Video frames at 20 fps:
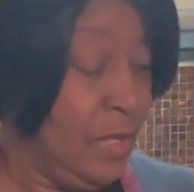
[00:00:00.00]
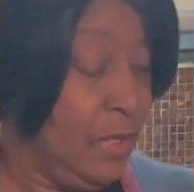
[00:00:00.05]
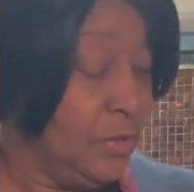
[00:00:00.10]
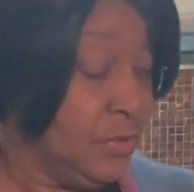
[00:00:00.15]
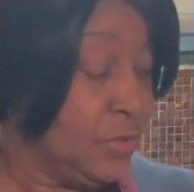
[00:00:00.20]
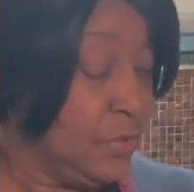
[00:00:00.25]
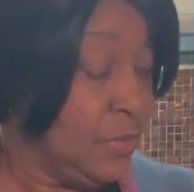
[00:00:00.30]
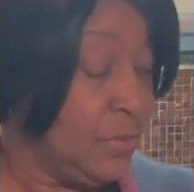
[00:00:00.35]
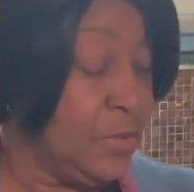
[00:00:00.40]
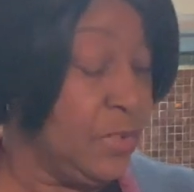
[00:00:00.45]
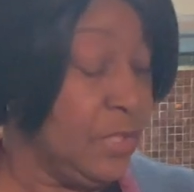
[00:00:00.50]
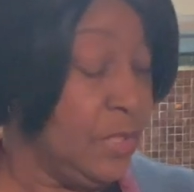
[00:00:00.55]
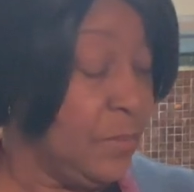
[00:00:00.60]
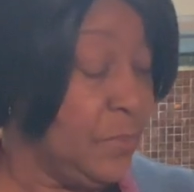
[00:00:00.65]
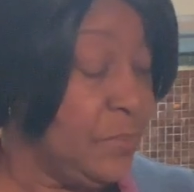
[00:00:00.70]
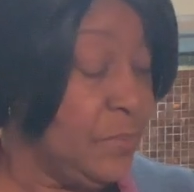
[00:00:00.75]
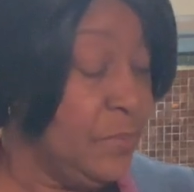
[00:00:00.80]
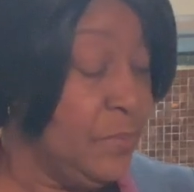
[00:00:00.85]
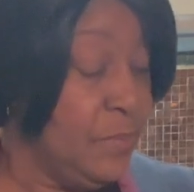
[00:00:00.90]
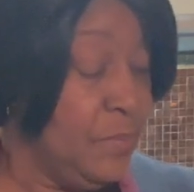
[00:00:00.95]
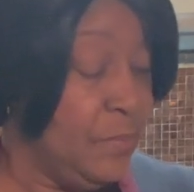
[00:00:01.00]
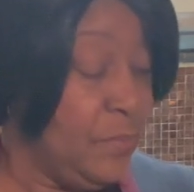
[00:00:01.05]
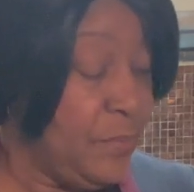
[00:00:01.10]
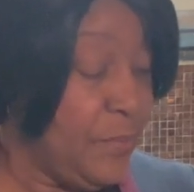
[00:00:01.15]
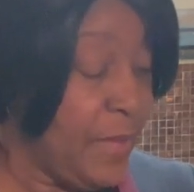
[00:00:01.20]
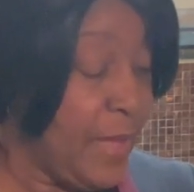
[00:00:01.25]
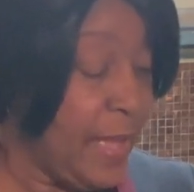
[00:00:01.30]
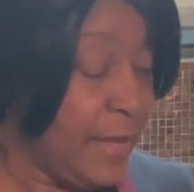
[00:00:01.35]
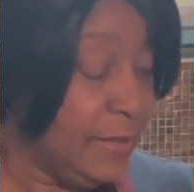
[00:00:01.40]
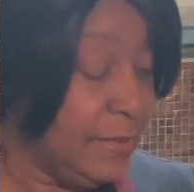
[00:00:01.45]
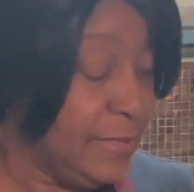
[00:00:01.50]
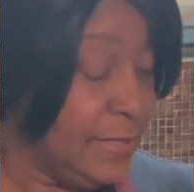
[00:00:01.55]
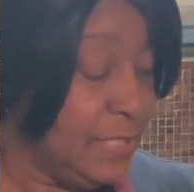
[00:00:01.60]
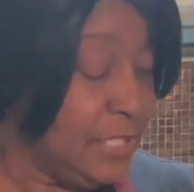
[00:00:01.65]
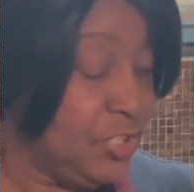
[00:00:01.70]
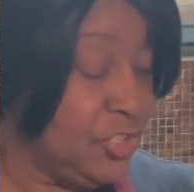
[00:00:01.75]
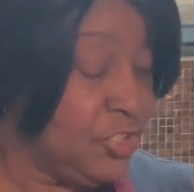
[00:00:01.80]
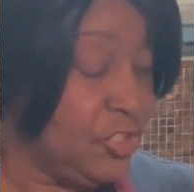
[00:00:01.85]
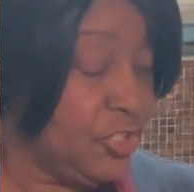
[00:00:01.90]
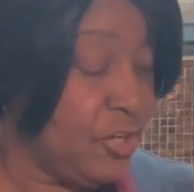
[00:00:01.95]
So I'm going to pack
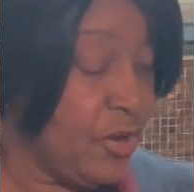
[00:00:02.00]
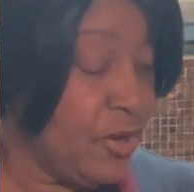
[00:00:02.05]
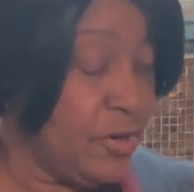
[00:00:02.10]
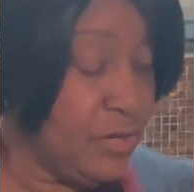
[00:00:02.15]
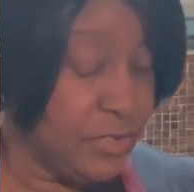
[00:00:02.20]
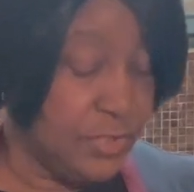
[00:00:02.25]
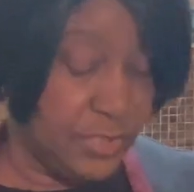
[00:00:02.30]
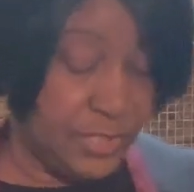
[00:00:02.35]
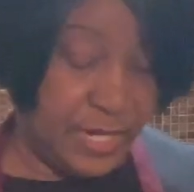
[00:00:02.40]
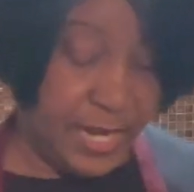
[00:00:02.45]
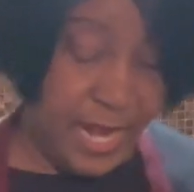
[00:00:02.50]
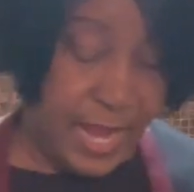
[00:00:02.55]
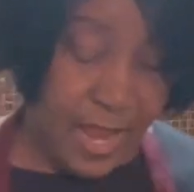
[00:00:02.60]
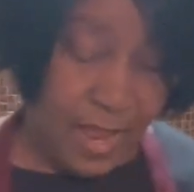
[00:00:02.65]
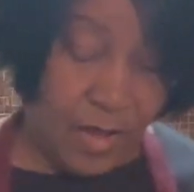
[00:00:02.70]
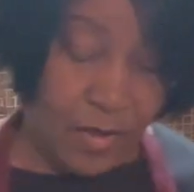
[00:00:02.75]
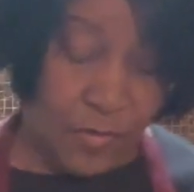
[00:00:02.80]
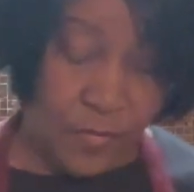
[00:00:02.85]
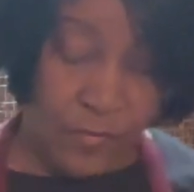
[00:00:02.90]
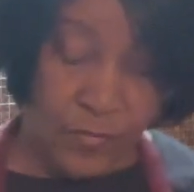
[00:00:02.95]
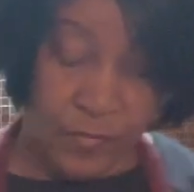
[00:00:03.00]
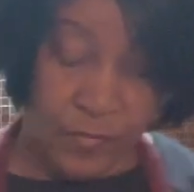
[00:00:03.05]
these jars now,